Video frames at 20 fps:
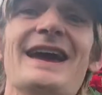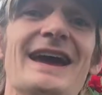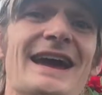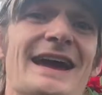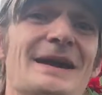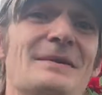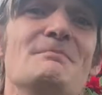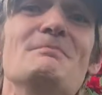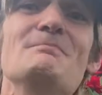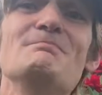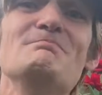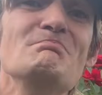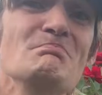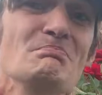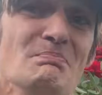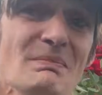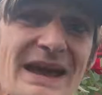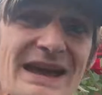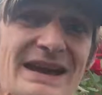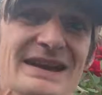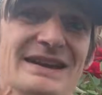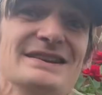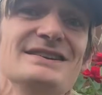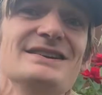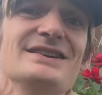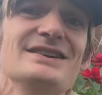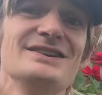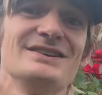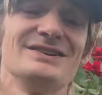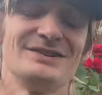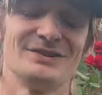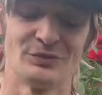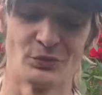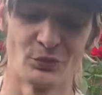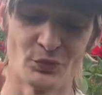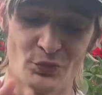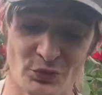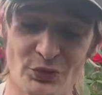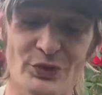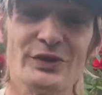a made
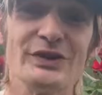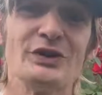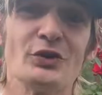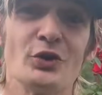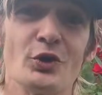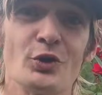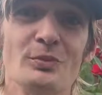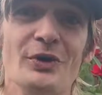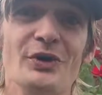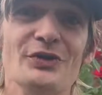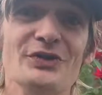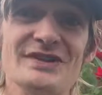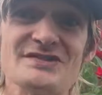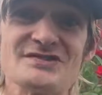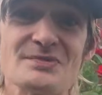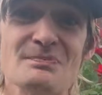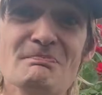rooting hormone that's